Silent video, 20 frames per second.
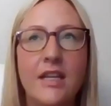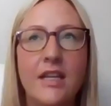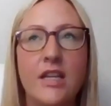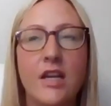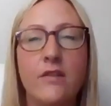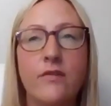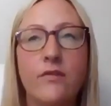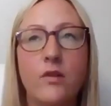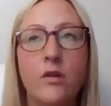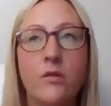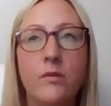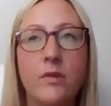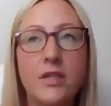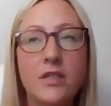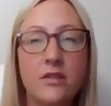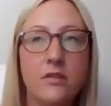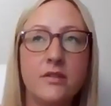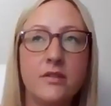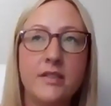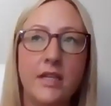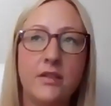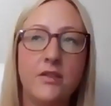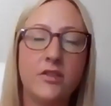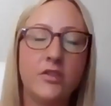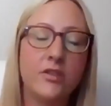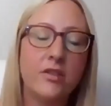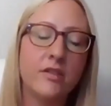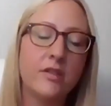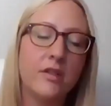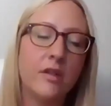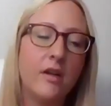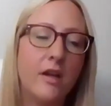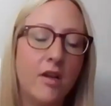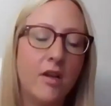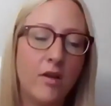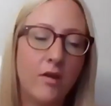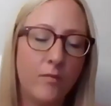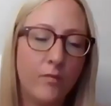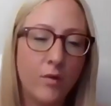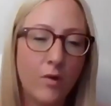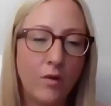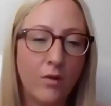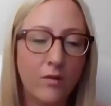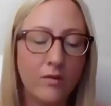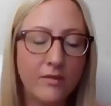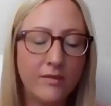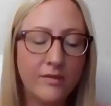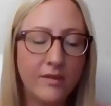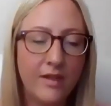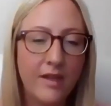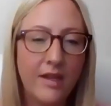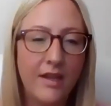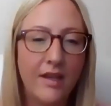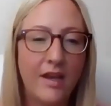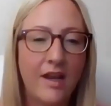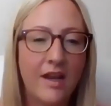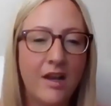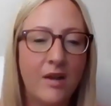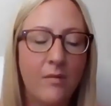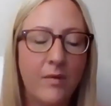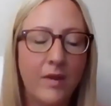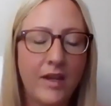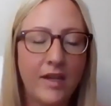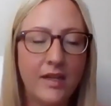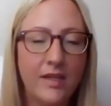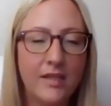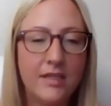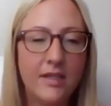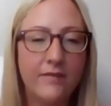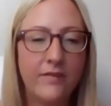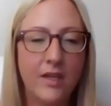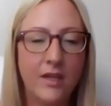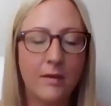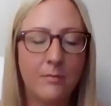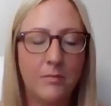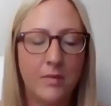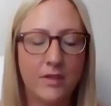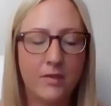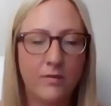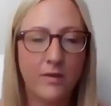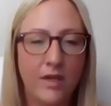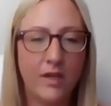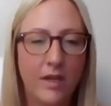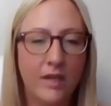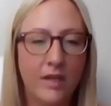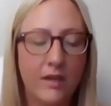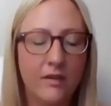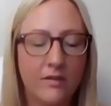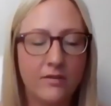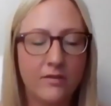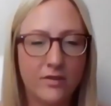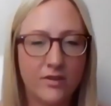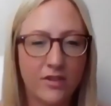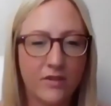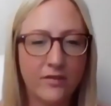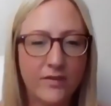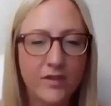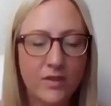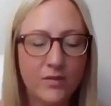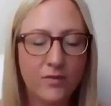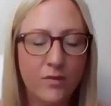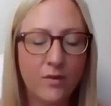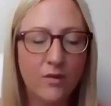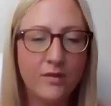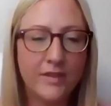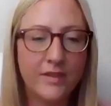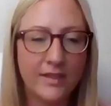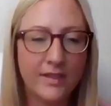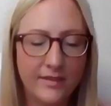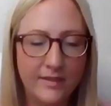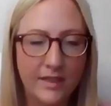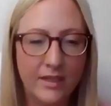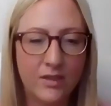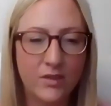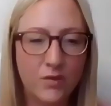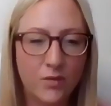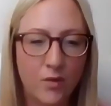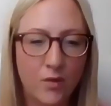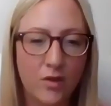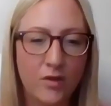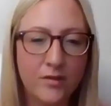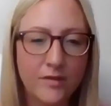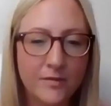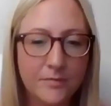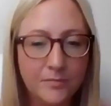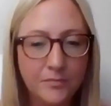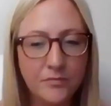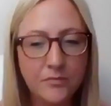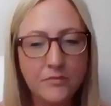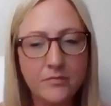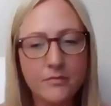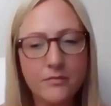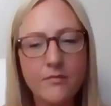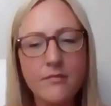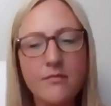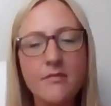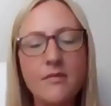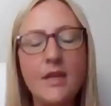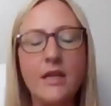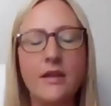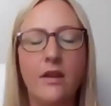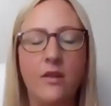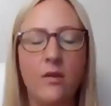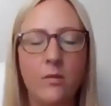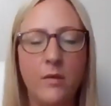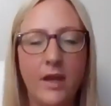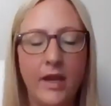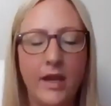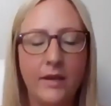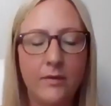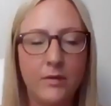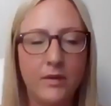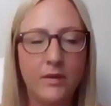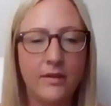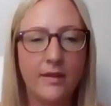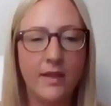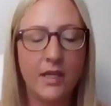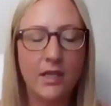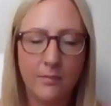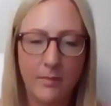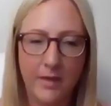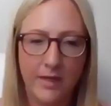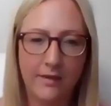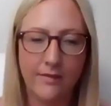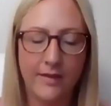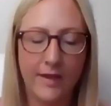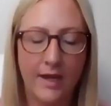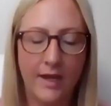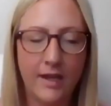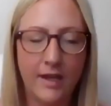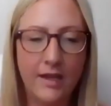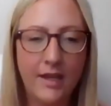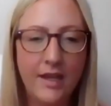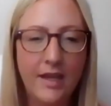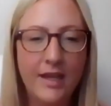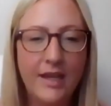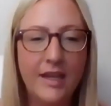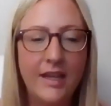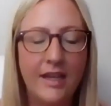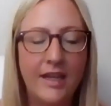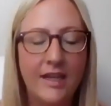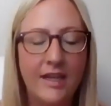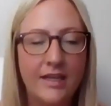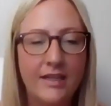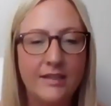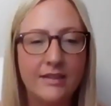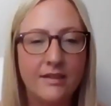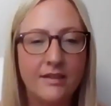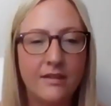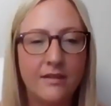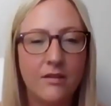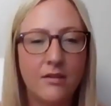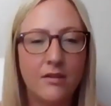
Now for our regional center roles, we kind of divvy up between service roles and sales roles. Now the way I would think about that is